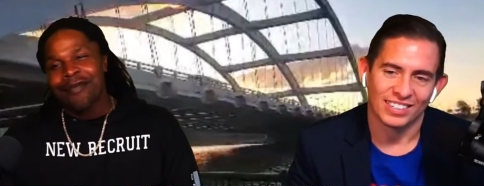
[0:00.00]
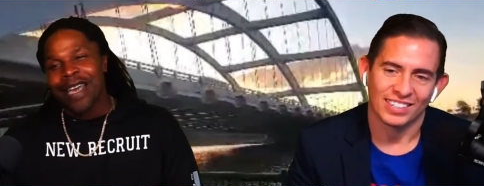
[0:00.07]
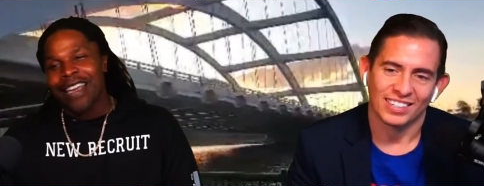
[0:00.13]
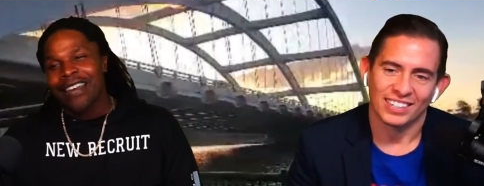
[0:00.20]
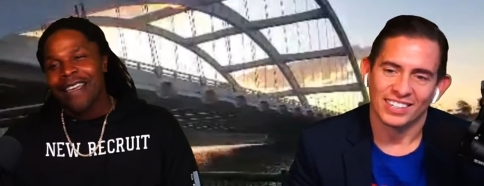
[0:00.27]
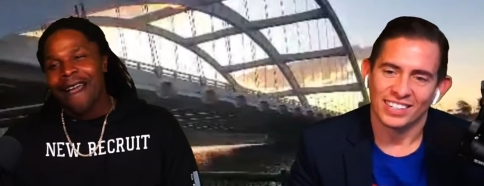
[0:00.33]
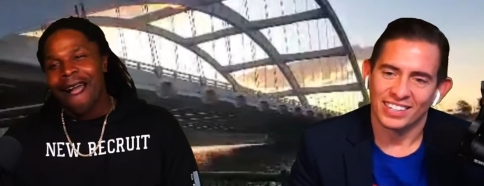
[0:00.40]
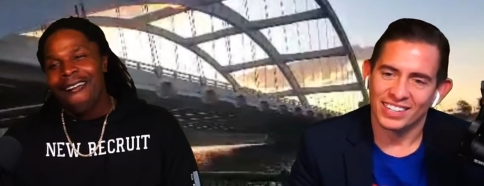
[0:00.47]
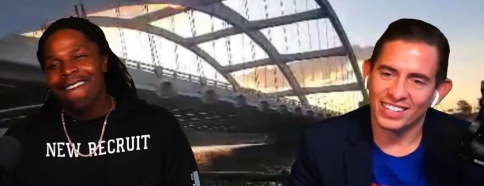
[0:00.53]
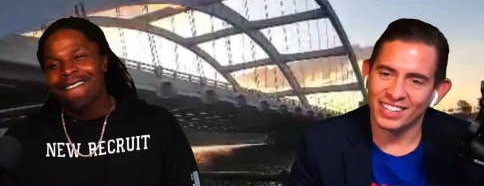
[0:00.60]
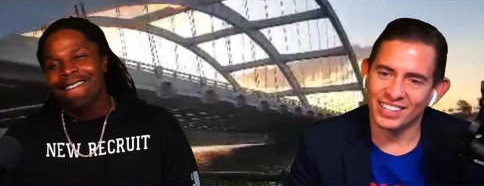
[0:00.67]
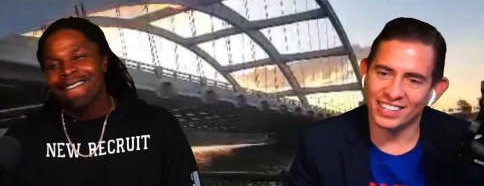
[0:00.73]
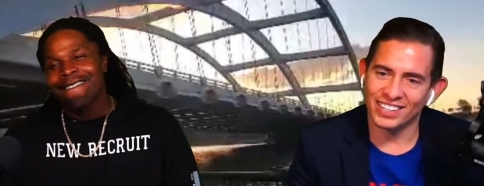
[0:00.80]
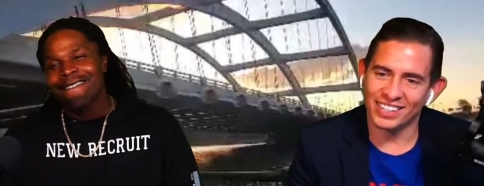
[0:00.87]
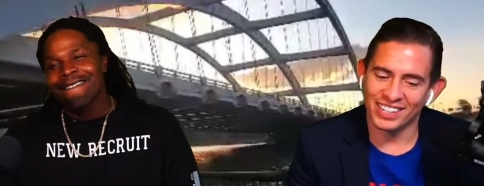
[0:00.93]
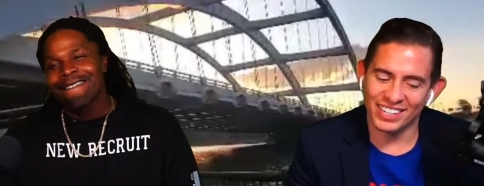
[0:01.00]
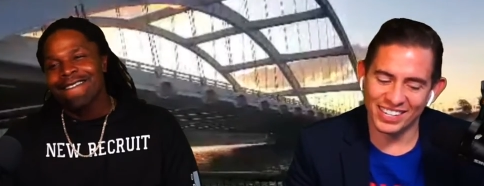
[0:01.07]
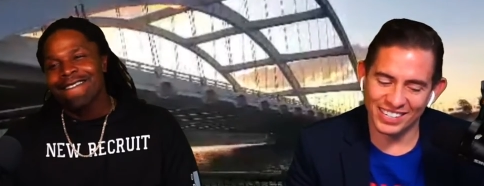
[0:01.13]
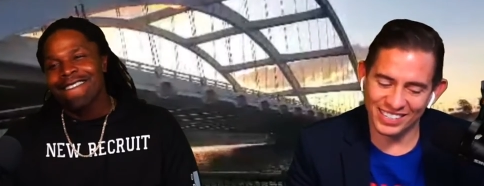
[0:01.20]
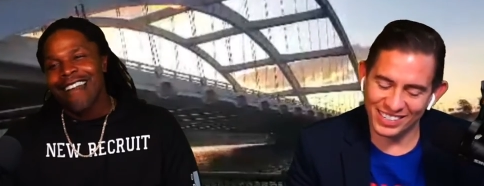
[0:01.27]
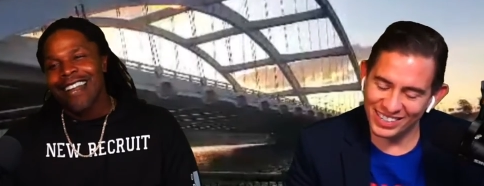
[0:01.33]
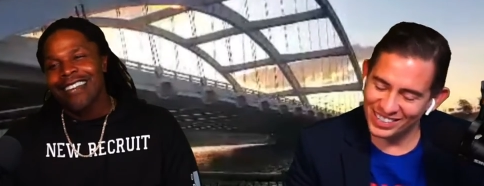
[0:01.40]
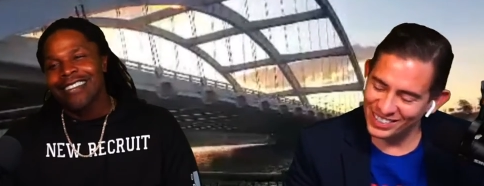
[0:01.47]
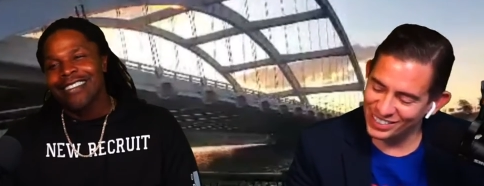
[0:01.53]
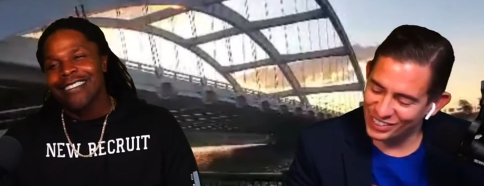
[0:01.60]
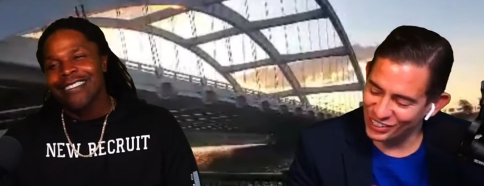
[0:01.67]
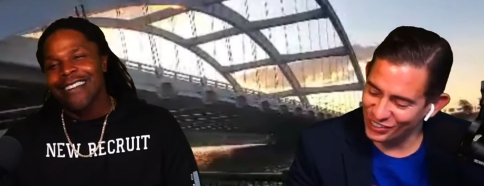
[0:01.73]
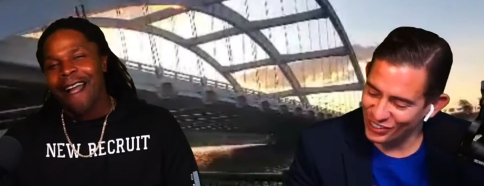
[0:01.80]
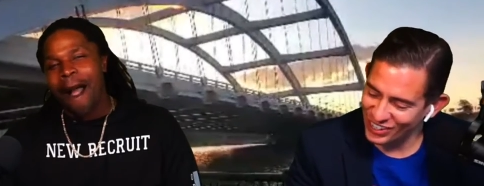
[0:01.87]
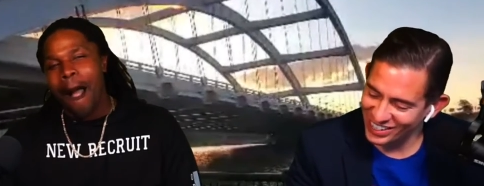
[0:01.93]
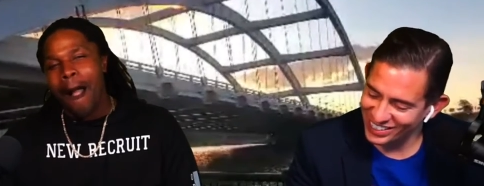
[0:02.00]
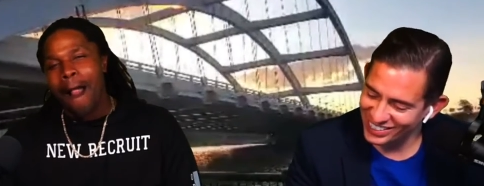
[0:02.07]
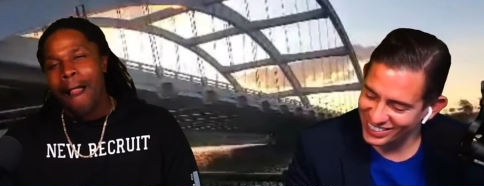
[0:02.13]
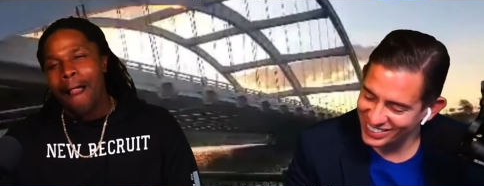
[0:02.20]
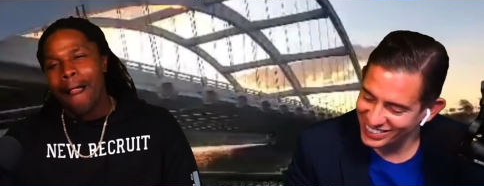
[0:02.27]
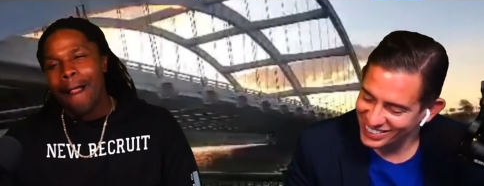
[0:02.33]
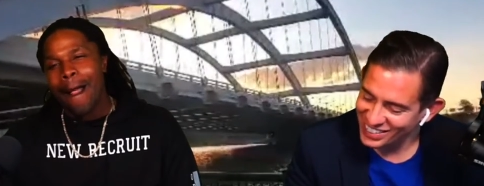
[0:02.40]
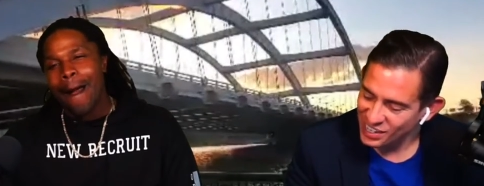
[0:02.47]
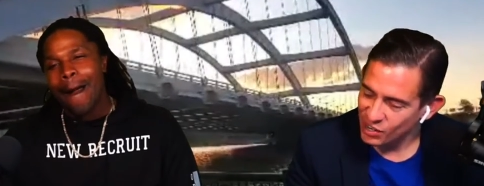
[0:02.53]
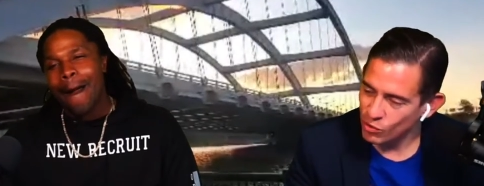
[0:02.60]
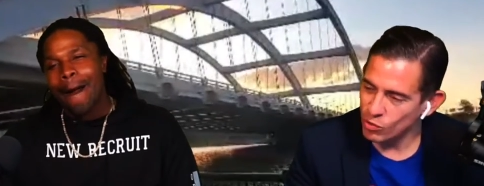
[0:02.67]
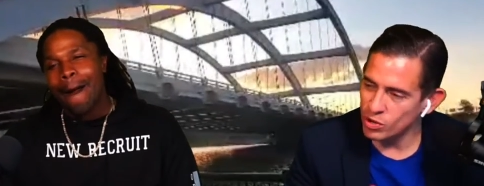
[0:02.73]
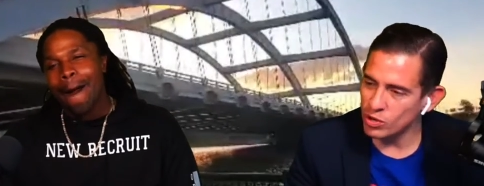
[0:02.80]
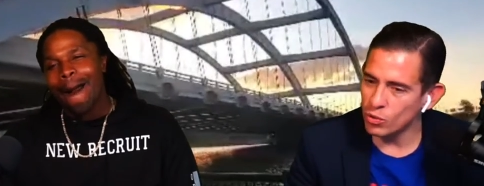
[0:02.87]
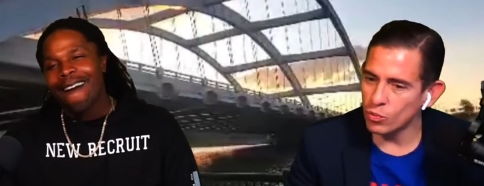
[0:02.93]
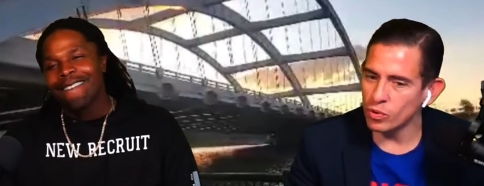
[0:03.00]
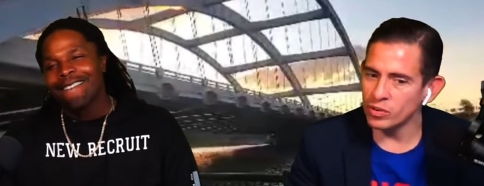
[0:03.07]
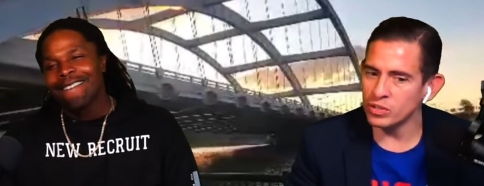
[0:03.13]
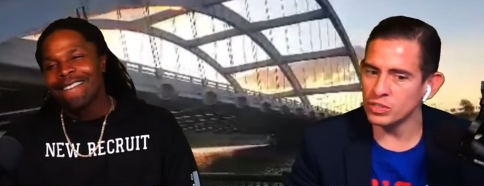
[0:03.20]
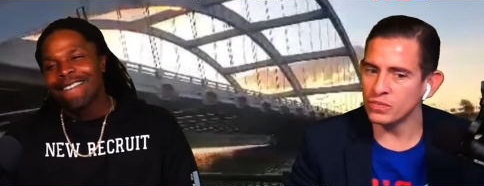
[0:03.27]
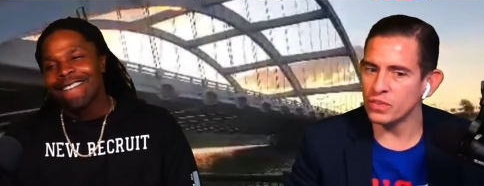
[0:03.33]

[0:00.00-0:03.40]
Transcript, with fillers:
Speaker 1: They made it. And, and, and so then where where